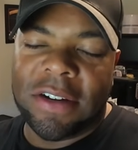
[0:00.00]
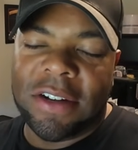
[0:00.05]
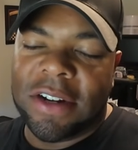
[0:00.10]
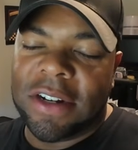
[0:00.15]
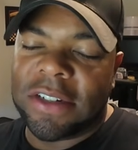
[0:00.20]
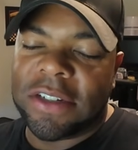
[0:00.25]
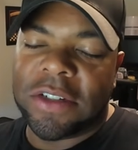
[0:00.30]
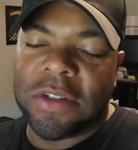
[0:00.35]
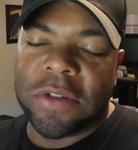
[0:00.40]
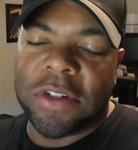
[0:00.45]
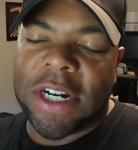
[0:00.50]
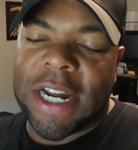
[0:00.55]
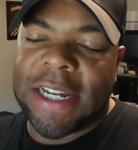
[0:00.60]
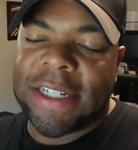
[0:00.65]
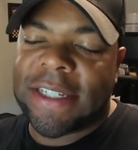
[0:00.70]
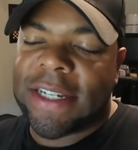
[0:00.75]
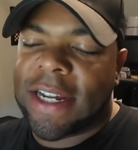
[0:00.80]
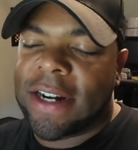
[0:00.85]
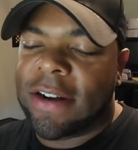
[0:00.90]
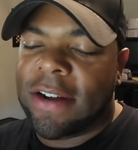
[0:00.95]
Long story. I
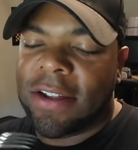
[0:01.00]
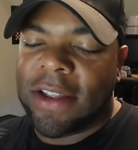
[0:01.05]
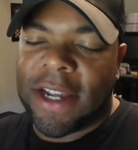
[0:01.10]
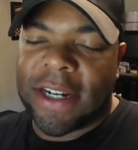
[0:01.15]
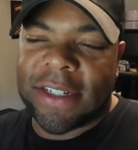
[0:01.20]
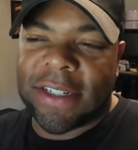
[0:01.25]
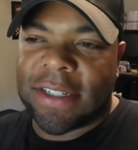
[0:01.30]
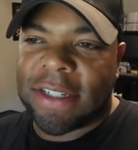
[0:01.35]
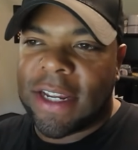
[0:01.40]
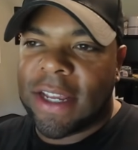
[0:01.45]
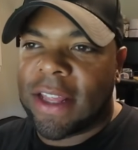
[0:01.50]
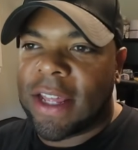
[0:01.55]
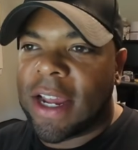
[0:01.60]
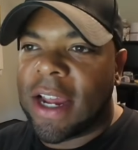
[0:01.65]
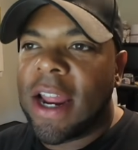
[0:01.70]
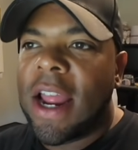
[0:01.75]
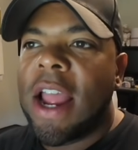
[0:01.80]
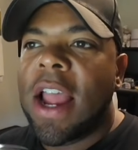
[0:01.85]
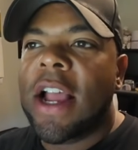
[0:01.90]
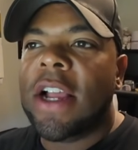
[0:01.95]
said all that to say
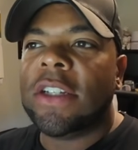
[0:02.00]
that.